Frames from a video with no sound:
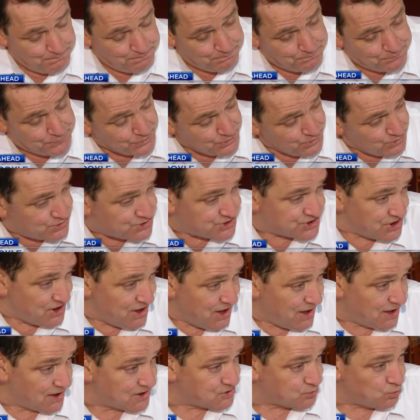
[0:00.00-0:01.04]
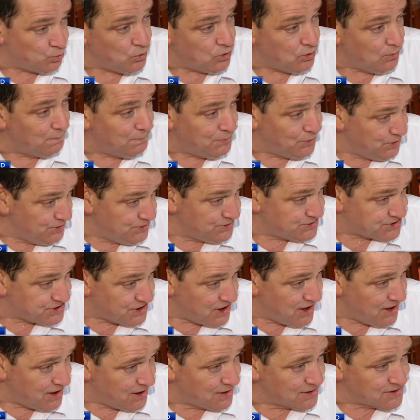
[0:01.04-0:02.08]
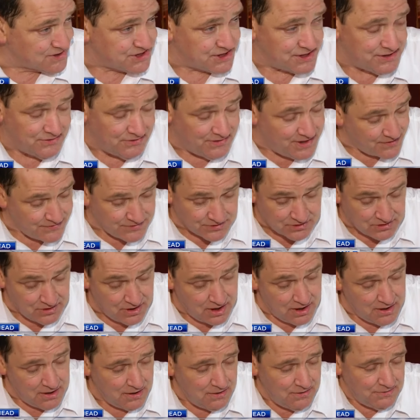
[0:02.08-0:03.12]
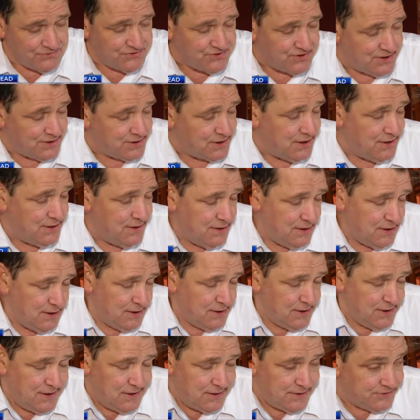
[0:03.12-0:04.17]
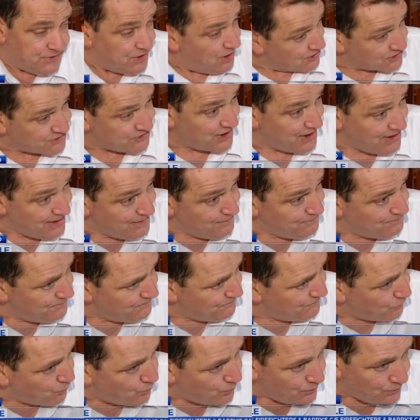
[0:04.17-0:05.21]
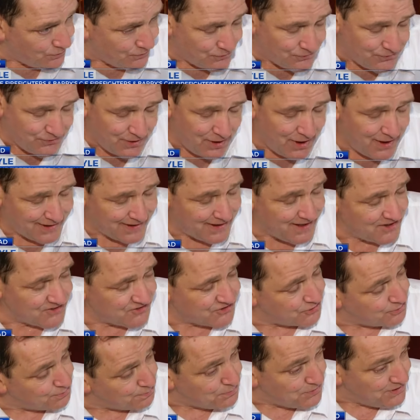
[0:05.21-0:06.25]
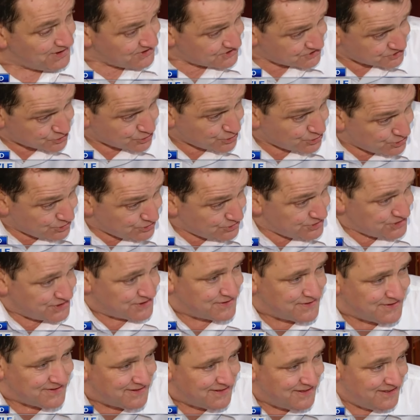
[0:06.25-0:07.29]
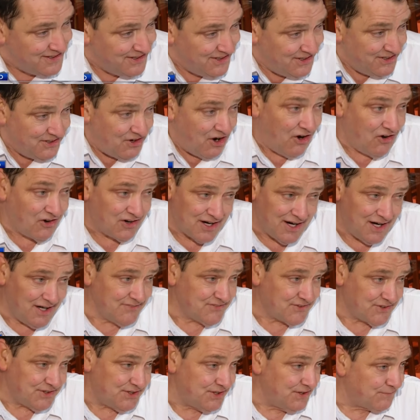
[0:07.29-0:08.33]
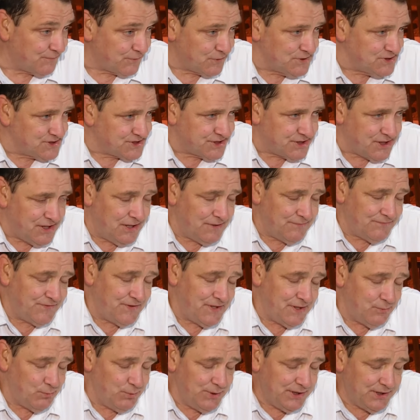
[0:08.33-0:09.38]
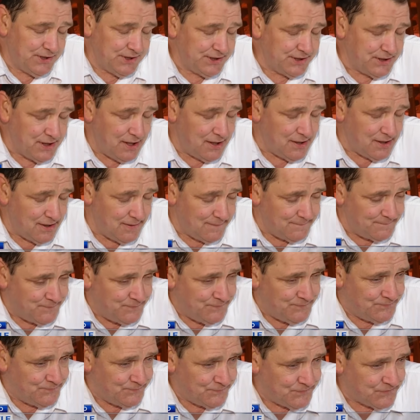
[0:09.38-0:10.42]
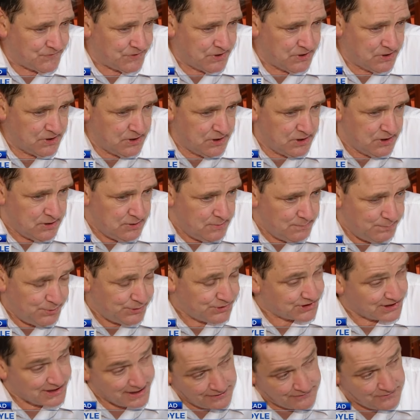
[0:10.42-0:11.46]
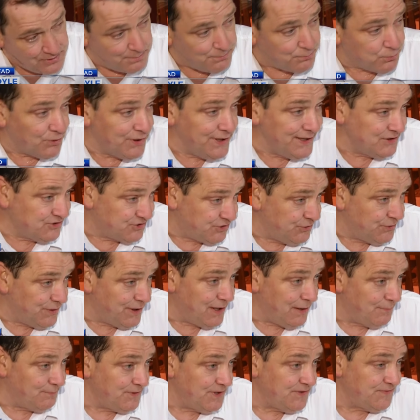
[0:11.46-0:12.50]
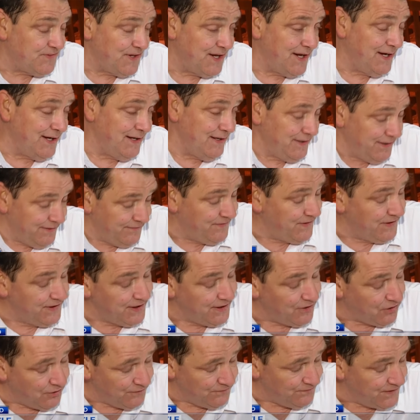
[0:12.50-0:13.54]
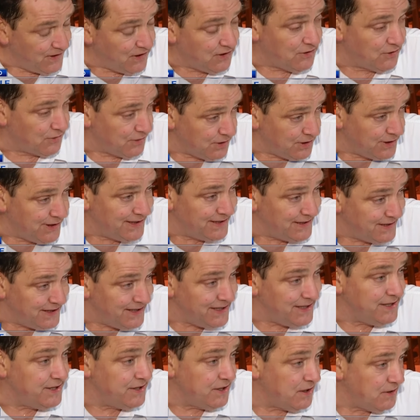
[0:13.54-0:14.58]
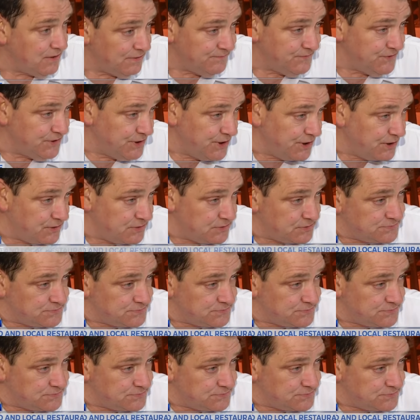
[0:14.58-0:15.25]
boot socks, wool boot socks, and leather gloves, and duct tape for, I guess, for blisters, and all kinds of different stuff that we could. Uh, put together and bring to them that they they are they're in need of, you know.